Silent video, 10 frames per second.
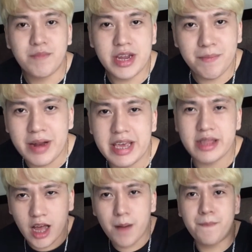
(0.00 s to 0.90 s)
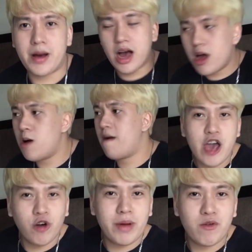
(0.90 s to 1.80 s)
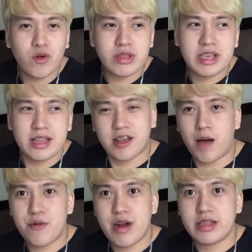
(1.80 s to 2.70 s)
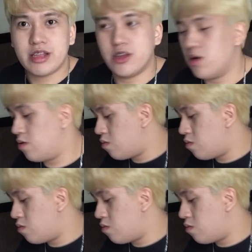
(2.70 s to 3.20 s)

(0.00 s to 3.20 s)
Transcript: gonna play it up pa. I hope I won't get copyrighted though.